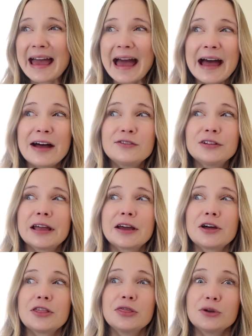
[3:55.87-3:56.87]
have
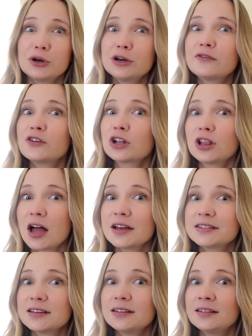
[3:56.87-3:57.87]
like a third of a
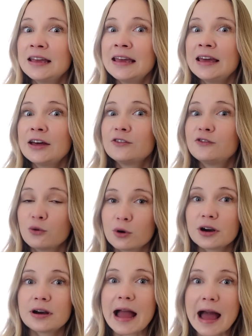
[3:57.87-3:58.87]
closet
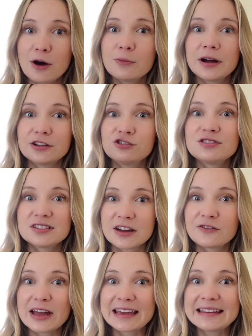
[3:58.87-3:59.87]
for how much
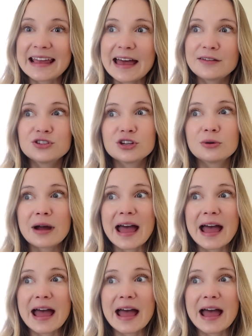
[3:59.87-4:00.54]
stuff I can have, so